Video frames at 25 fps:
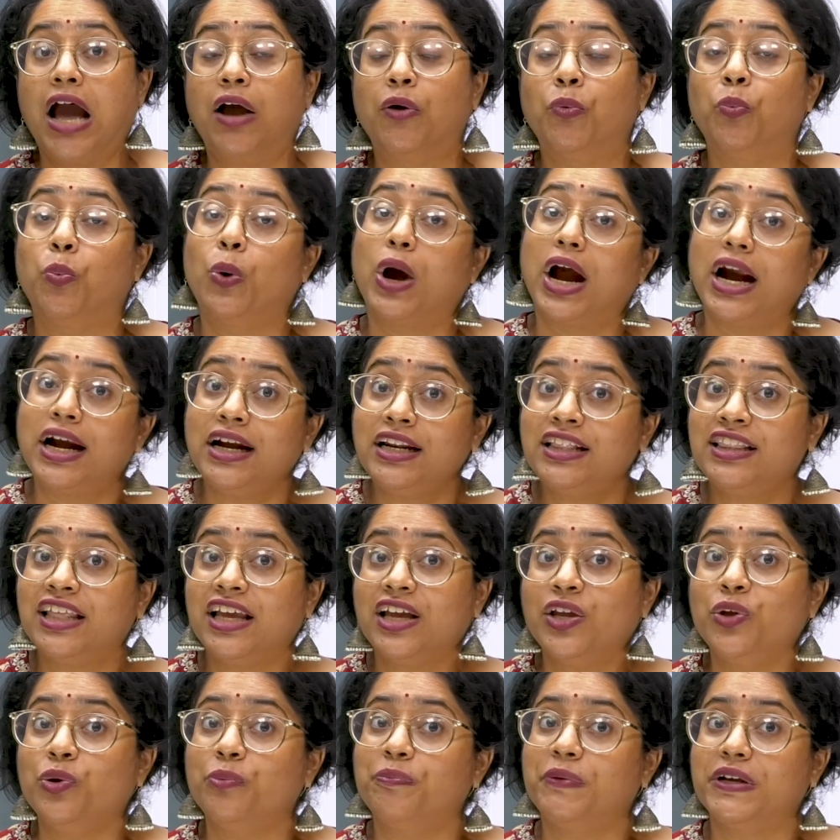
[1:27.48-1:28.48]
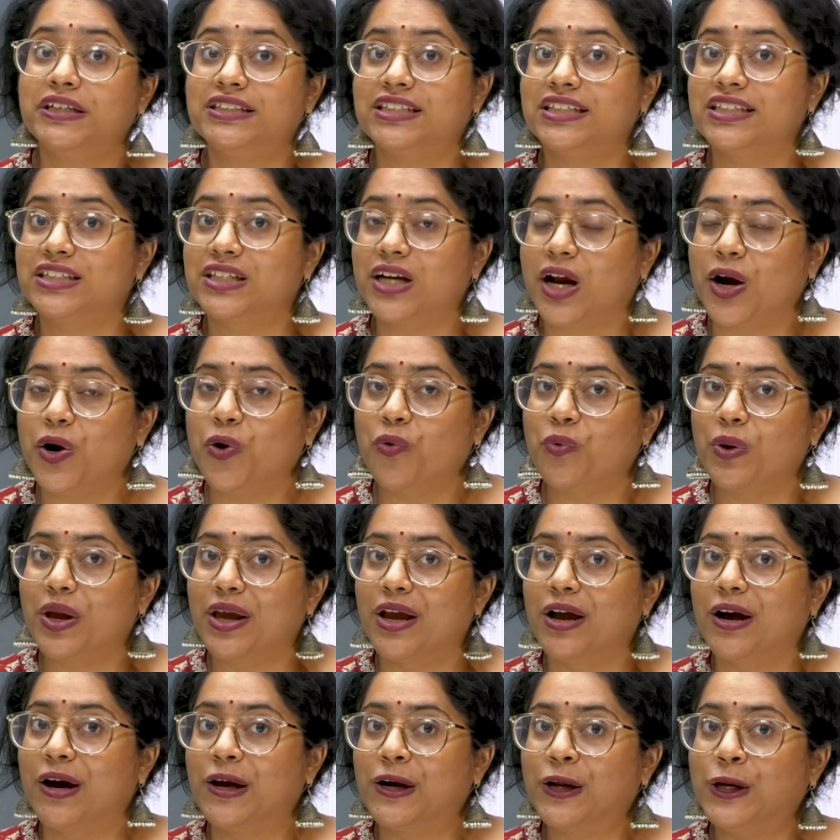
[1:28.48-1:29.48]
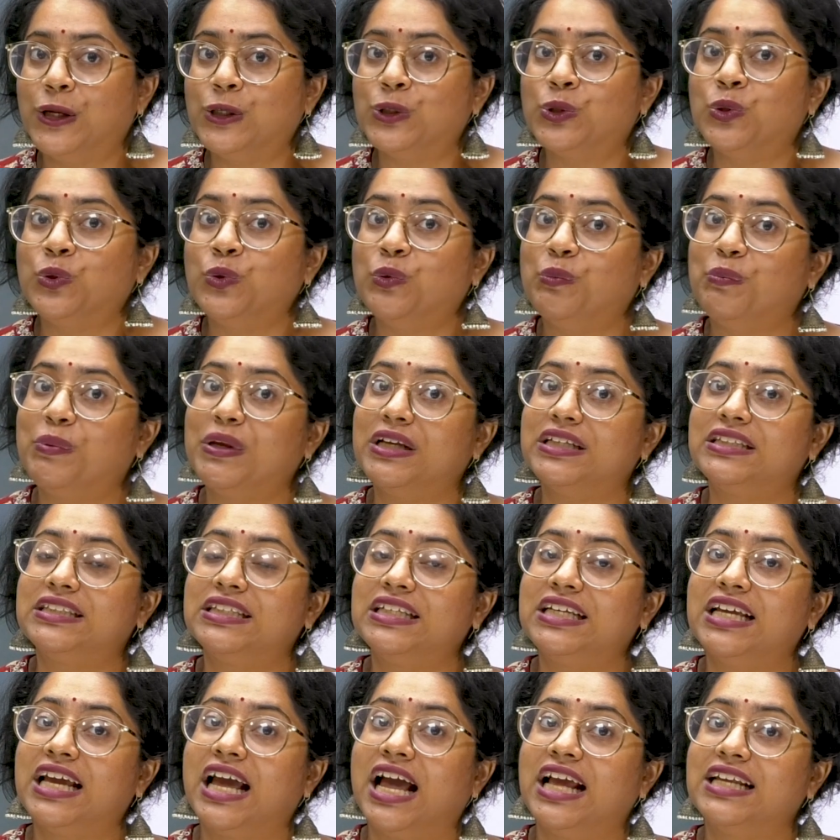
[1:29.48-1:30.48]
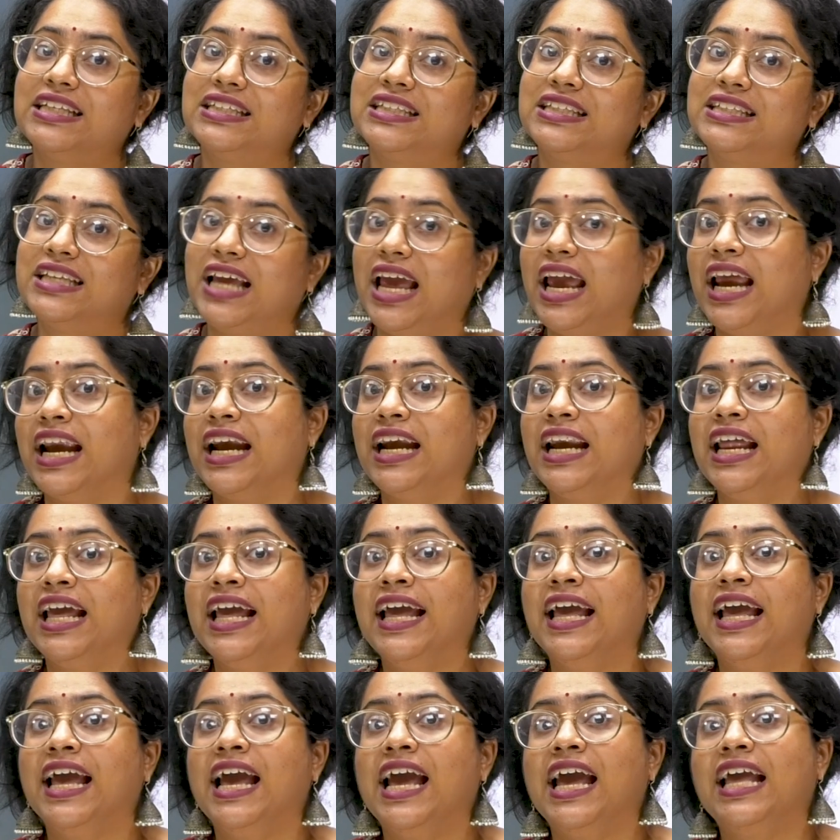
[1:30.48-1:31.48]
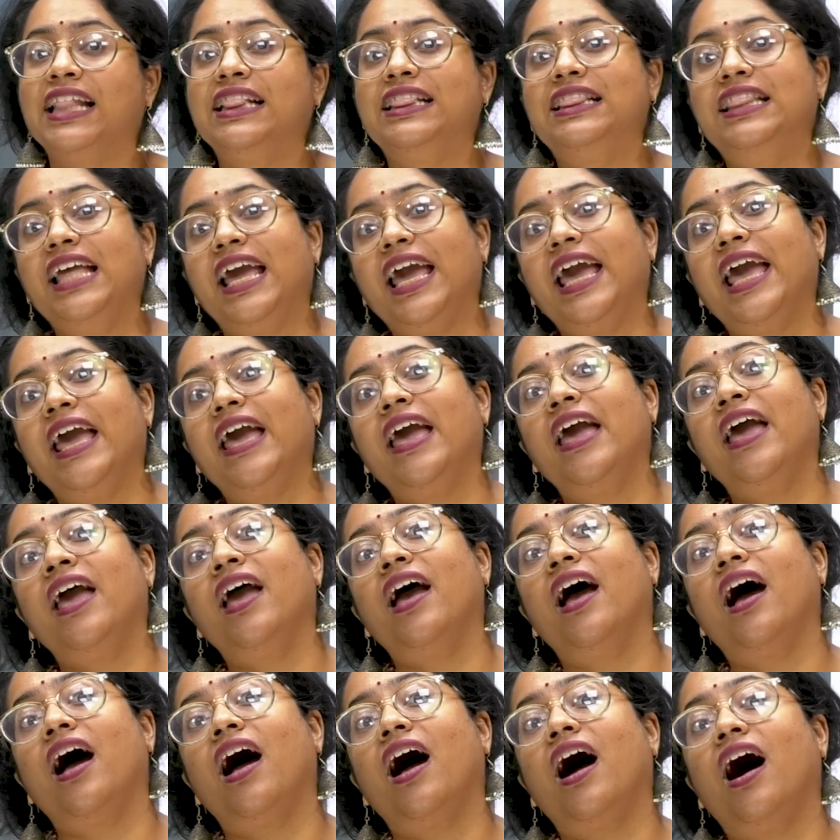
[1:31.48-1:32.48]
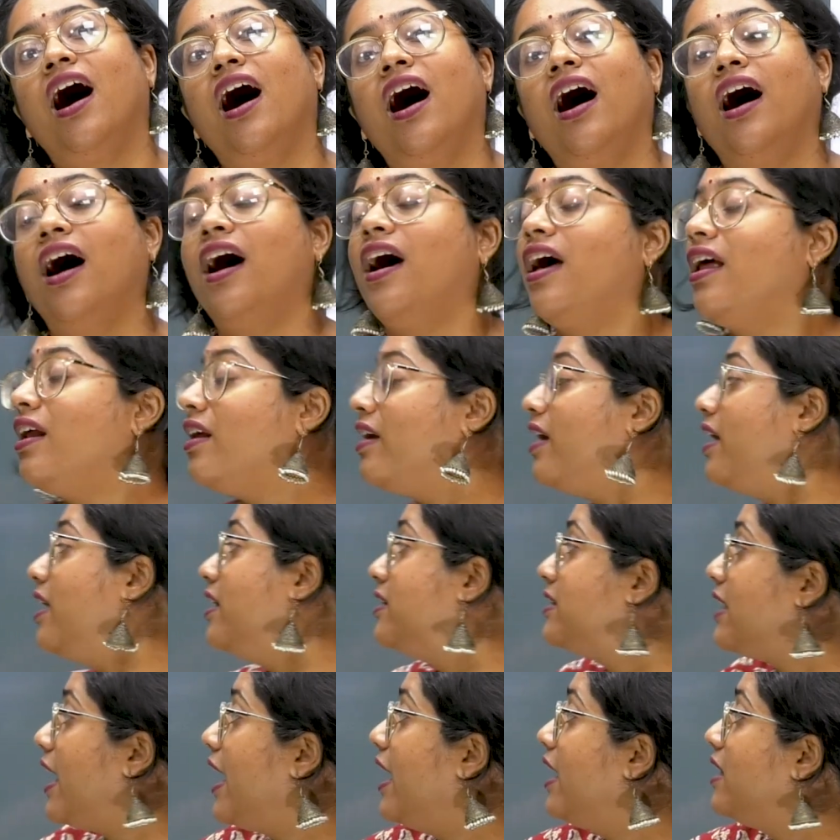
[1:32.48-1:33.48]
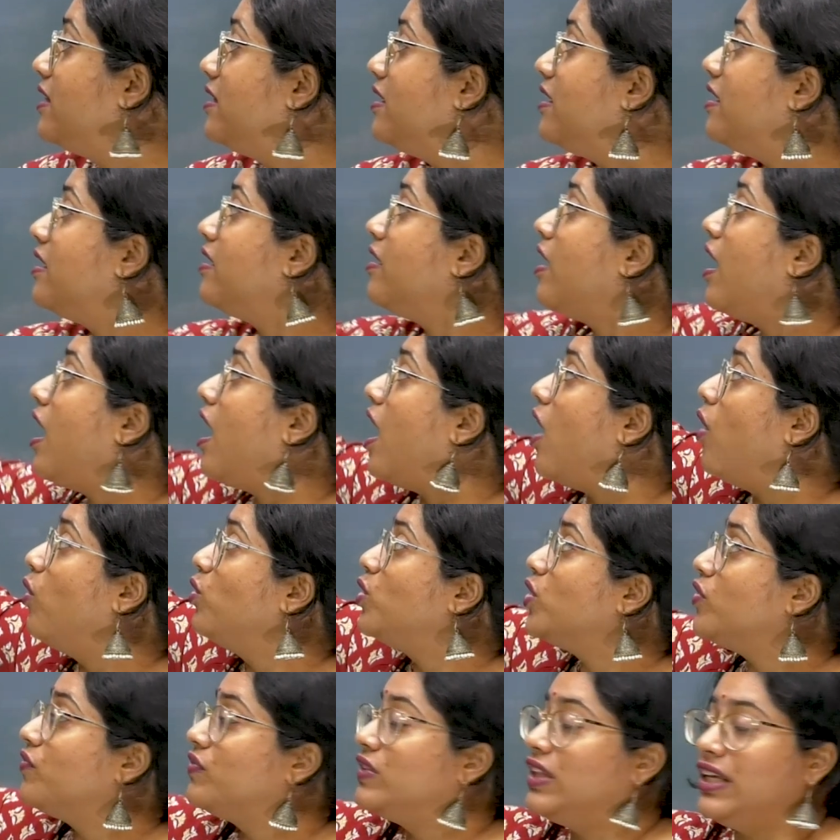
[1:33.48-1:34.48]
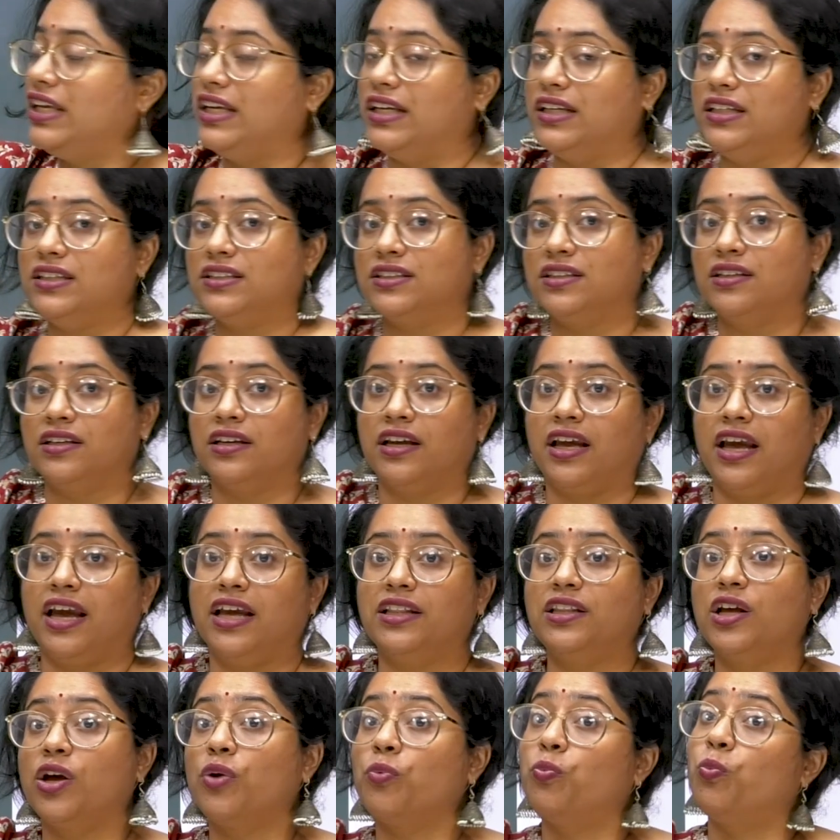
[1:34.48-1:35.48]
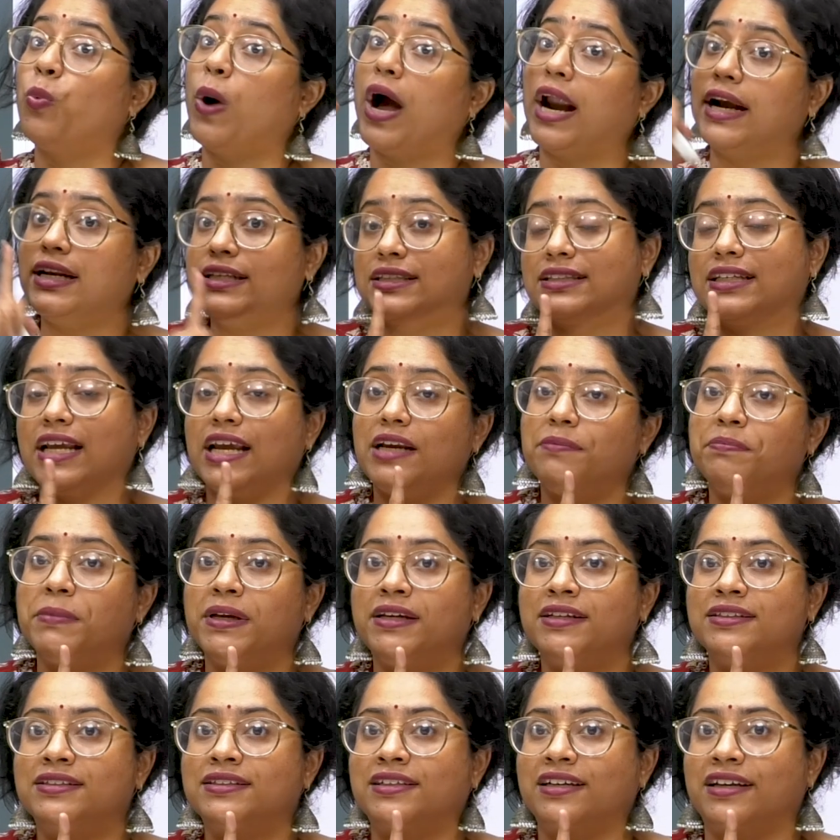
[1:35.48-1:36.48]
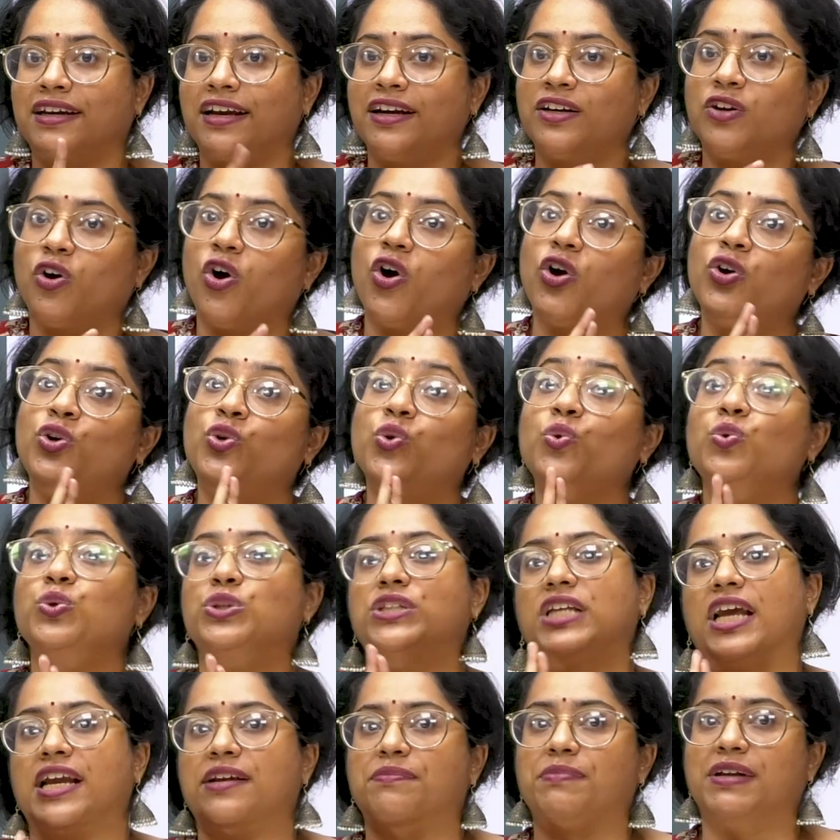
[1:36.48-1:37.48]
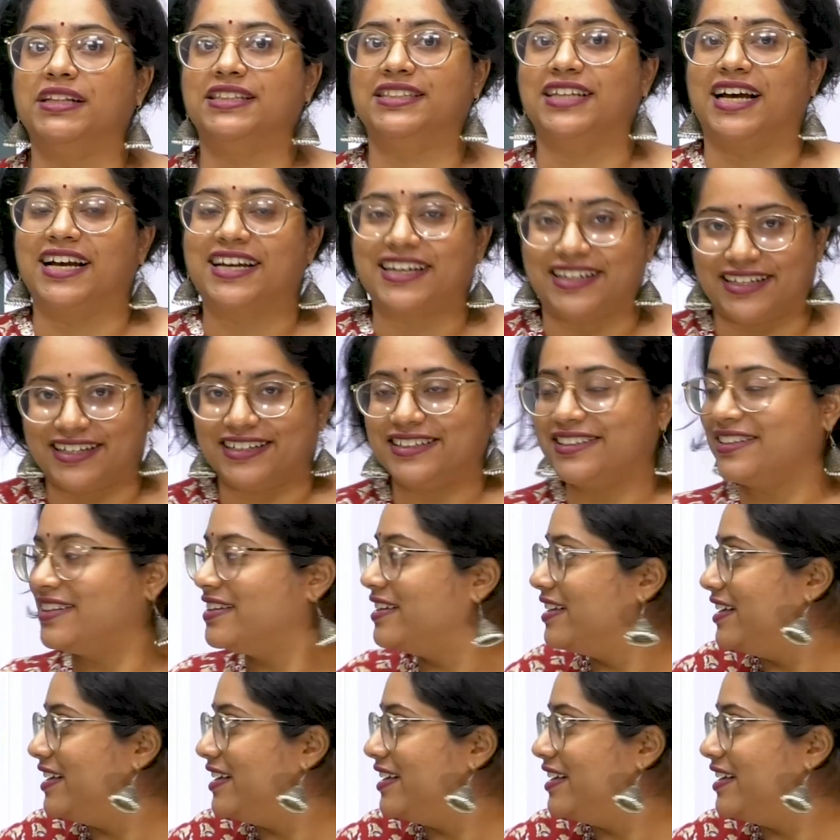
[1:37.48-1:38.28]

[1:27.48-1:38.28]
One thing UPSC has done over here is UPSC has said they are, it's either out of these, either one statement is correct or two statements are correct.